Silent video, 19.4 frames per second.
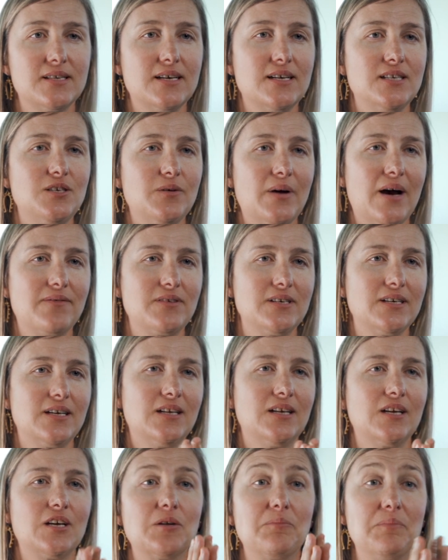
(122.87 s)
things, you have to
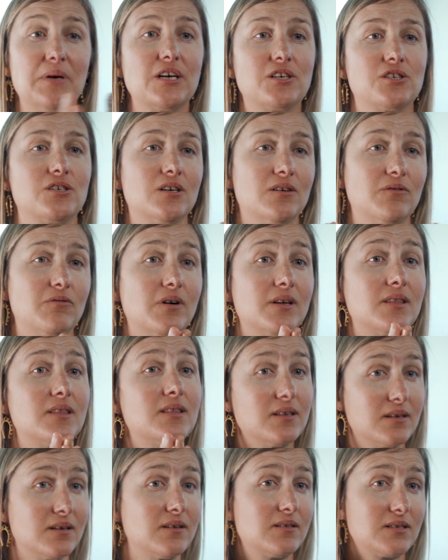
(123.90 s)
get a good picture of what
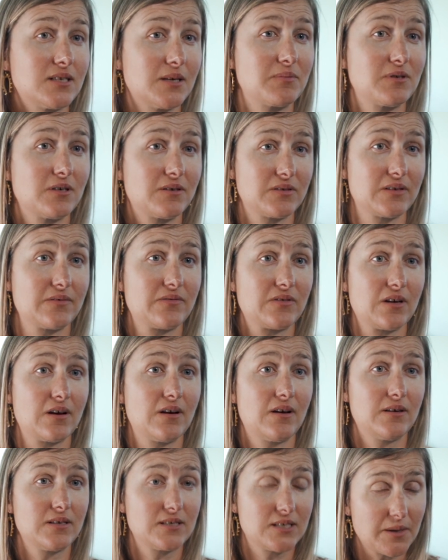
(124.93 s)
the
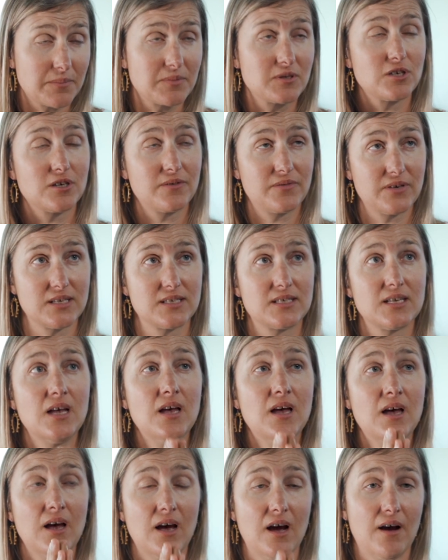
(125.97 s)
subsurface
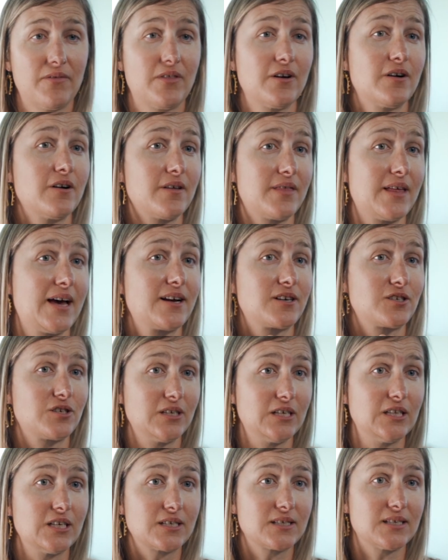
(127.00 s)
of the Earth
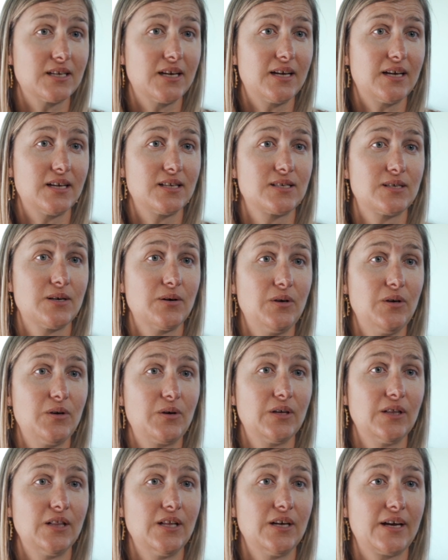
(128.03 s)
actually looks like. And so you
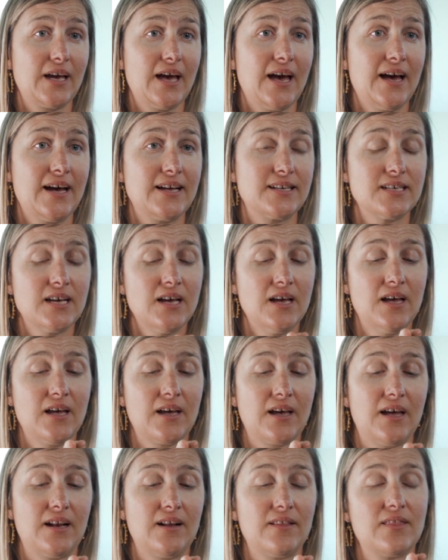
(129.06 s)
can look at
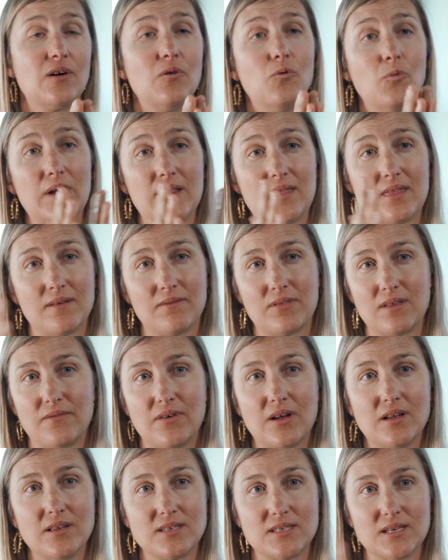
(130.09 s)
kind of the width of the
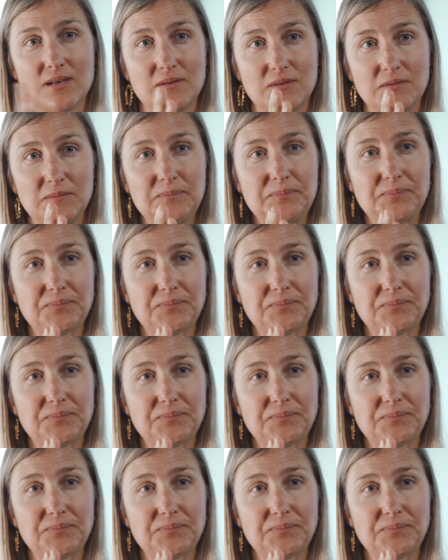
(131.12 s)
fault zone,